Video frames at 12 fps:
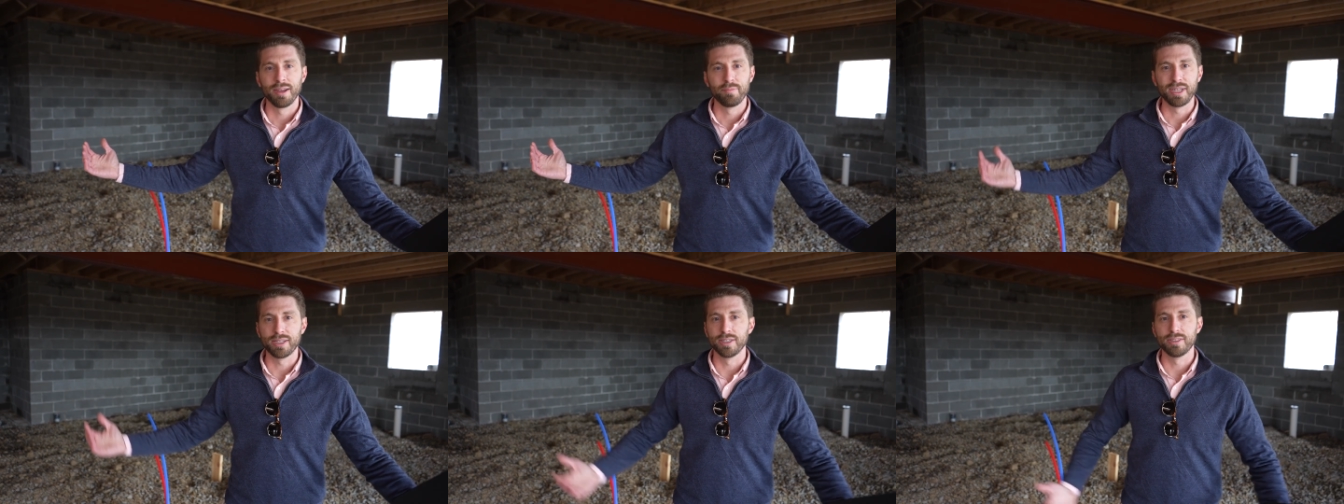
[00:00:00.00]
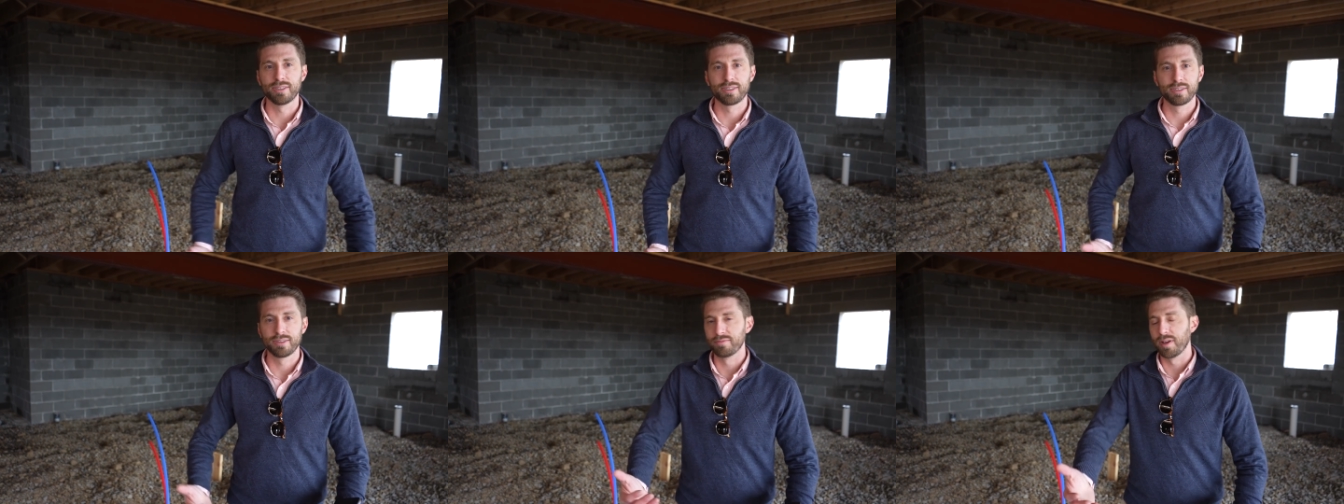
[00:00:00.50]

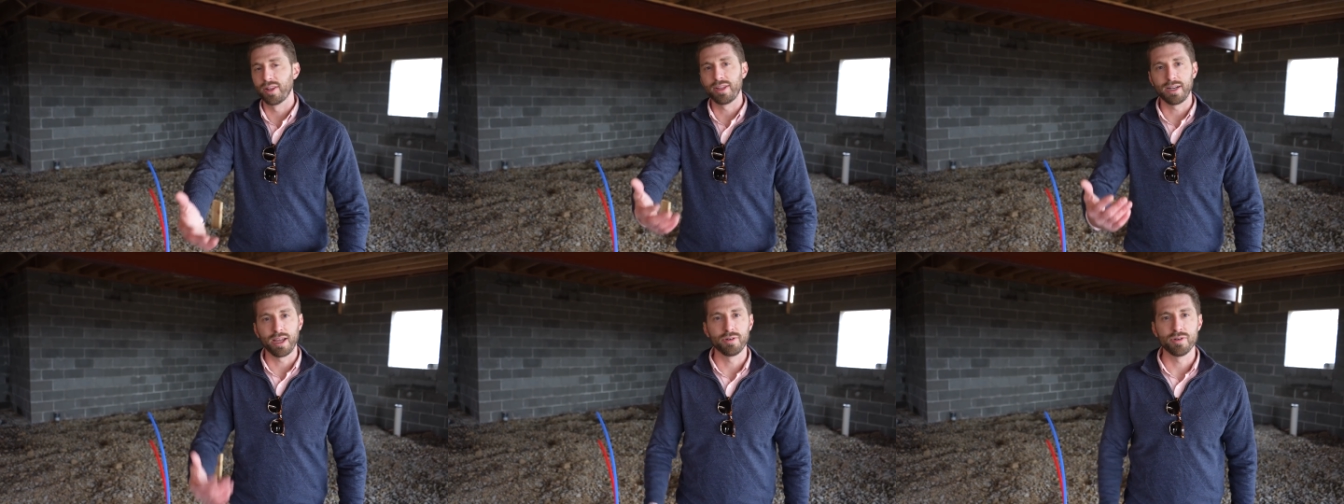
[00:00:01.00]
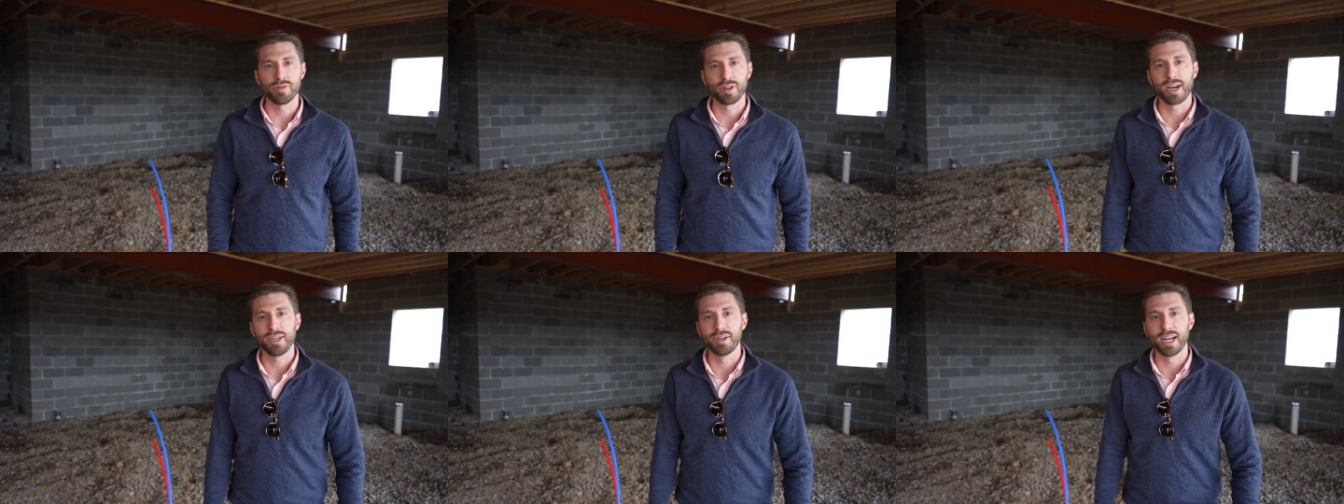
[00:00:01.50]
Because I know a
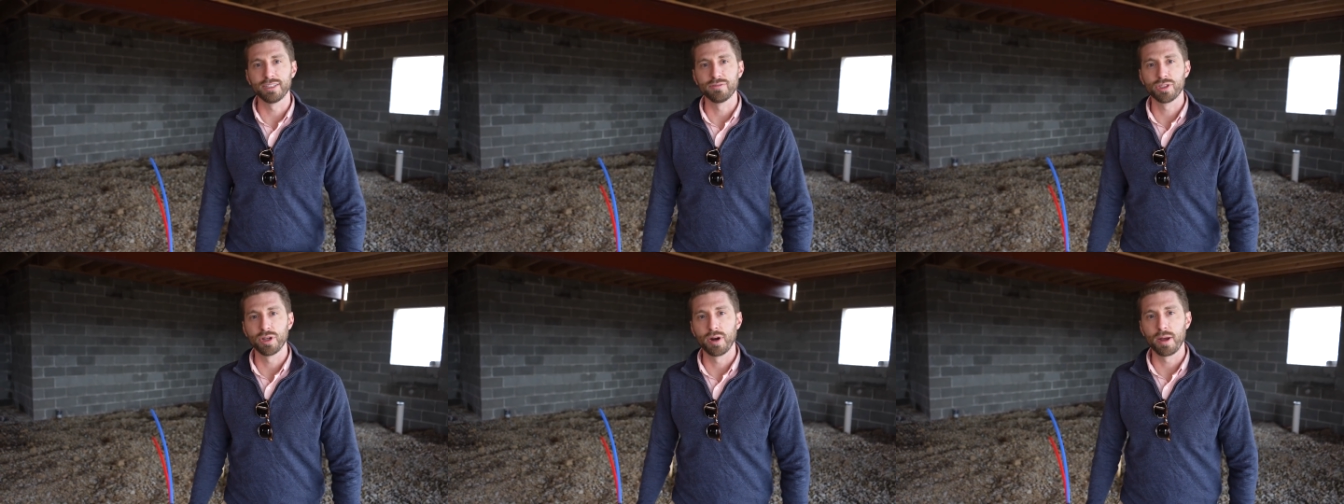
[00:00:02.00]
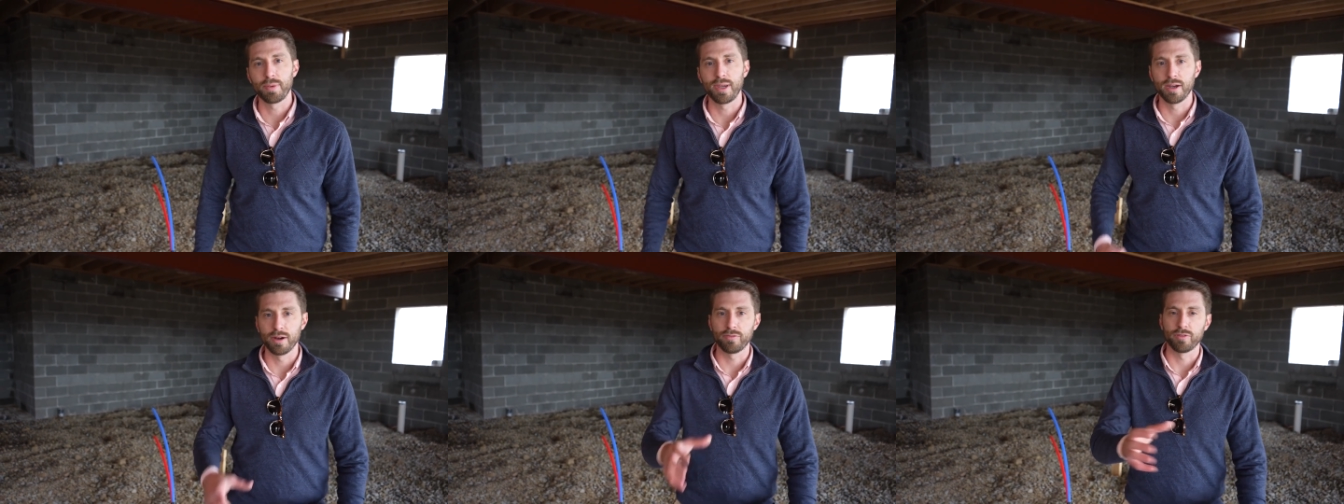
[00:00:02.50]
lot of you guys have showed up
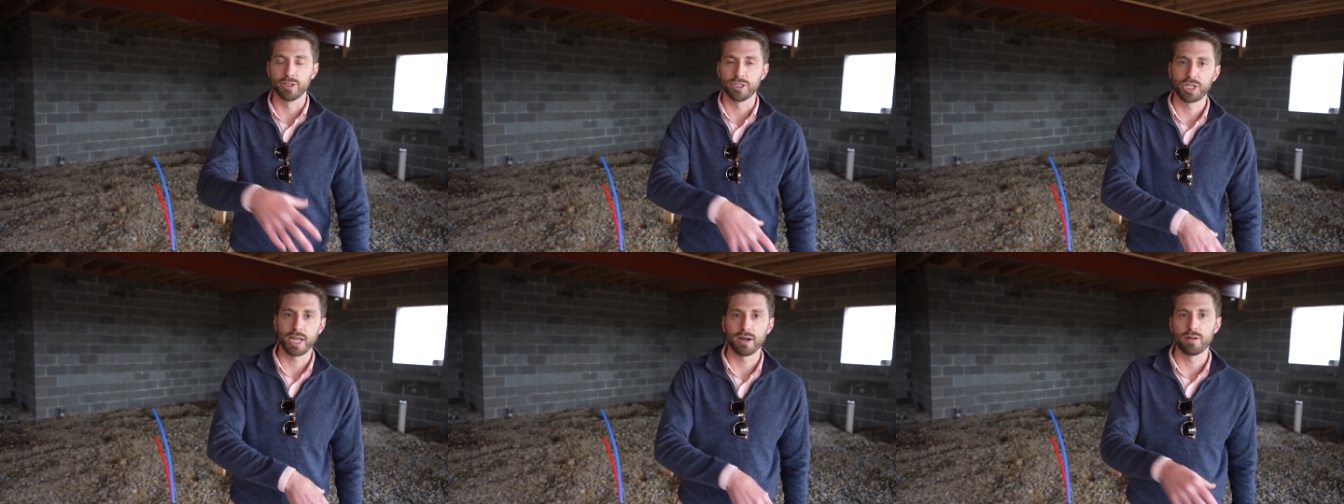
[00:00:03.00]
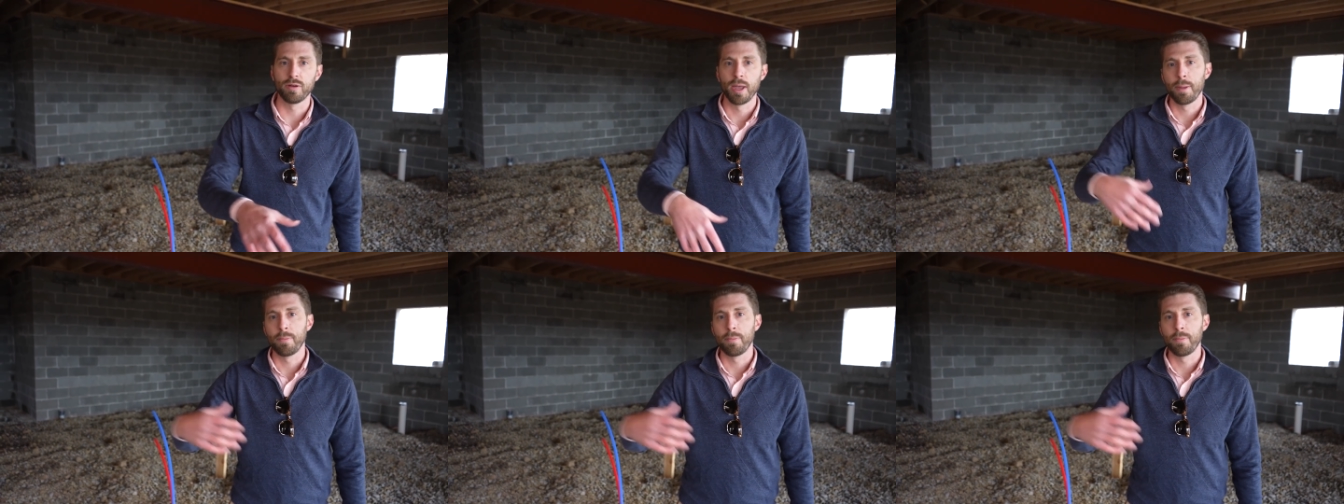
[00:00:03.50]
here for the channel